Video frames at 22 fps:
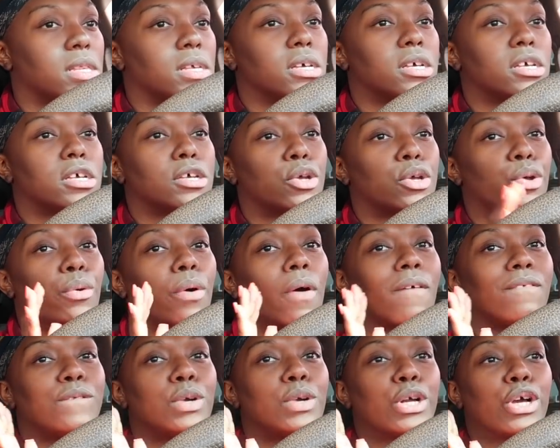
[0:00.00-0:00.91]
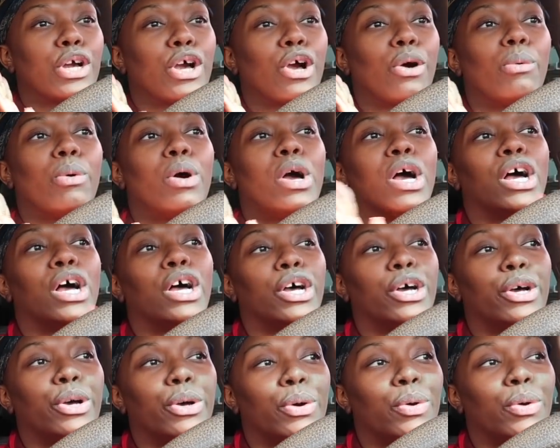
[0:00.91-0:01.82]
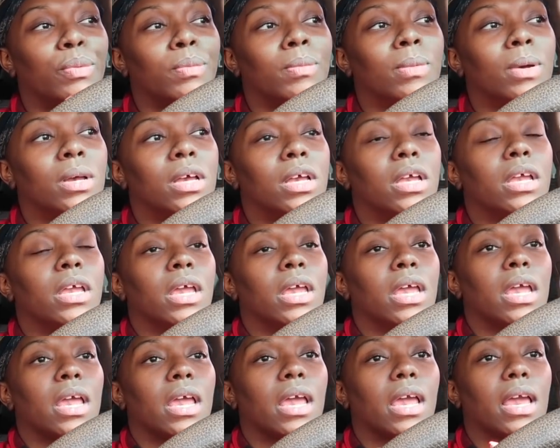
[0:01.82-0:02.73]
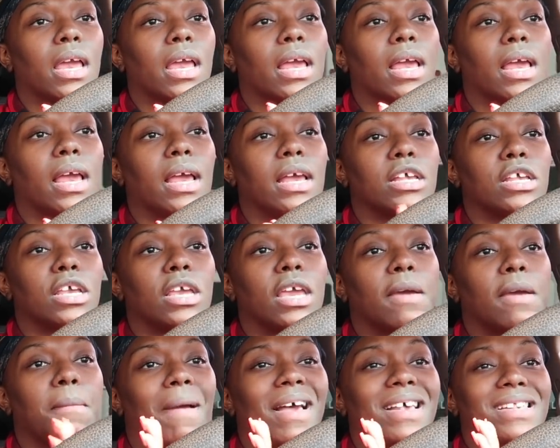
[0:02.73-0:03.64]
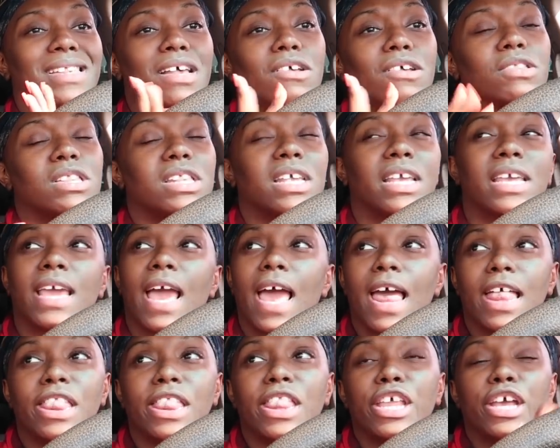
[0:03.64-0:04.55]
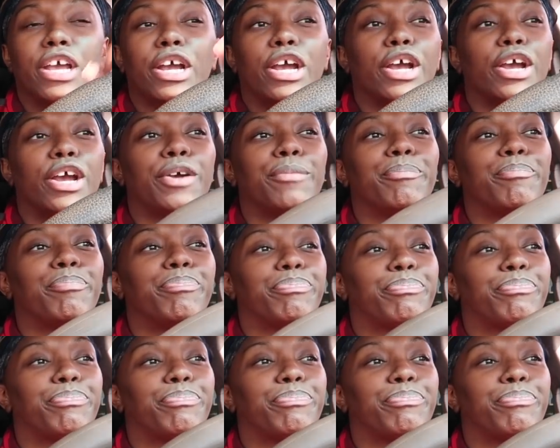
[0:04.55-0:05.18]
I'm gonna go home and get myself together.